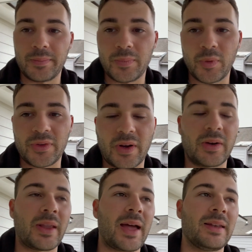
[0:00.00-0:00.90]
We
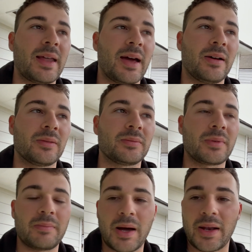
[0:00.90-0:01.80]
turned that down
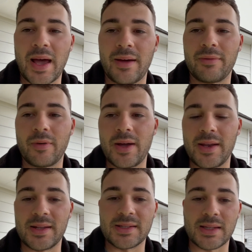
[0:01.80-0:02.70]
about halfway
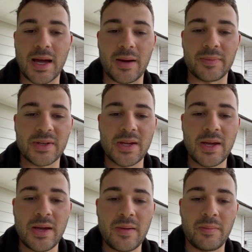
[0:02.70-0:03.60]
and it stopped.
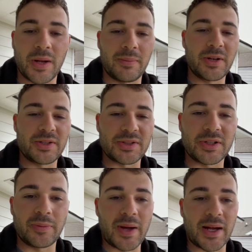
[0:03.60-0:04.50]
But I'm gonna just
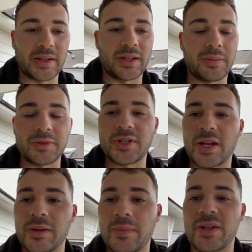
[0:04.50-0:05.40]
go back and double
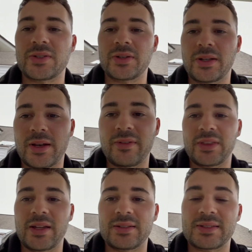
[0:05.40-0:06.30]
check and make sure that
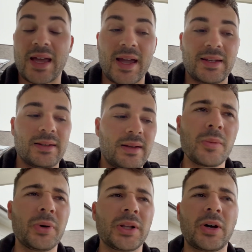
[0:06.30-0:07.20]
everything's tight.
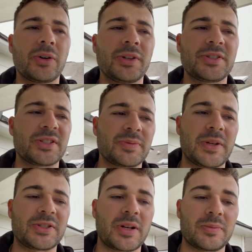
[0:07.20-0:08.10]
Put load on the
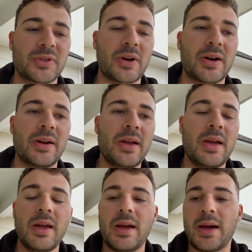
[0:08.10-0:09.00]
suspension, I'm sorry,
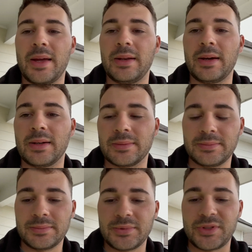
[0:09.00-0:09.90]
and
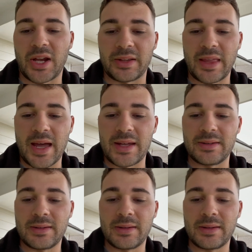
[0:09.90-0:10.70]
check that.